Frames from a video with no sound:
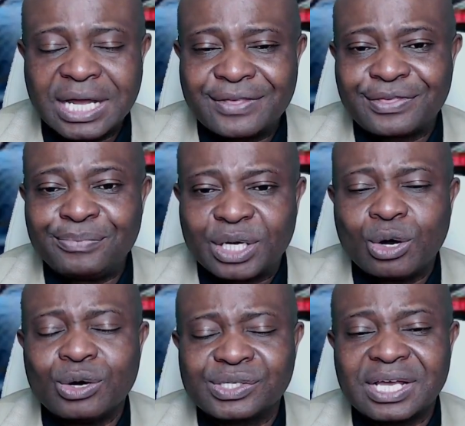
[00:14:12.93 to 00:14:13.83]
death
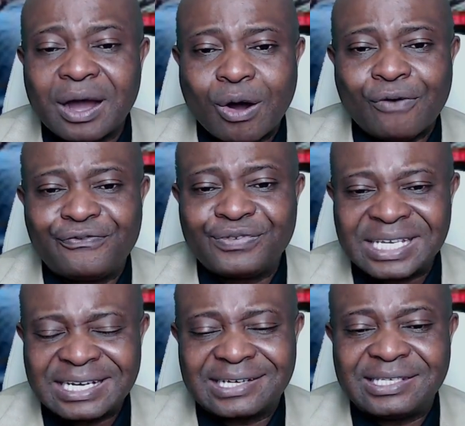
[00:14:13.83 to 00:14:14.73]
because of
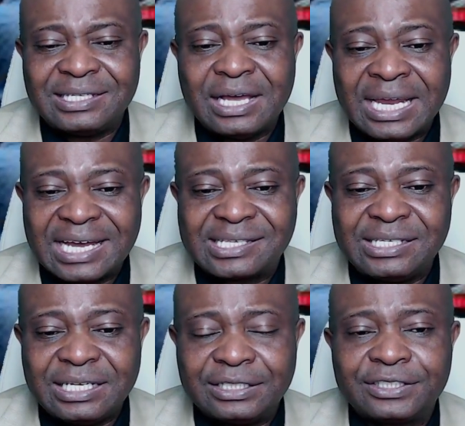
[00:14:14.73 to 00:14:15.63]
an
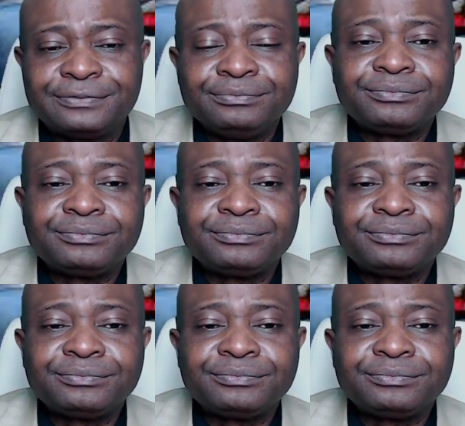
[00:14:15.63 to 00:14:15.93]
accident.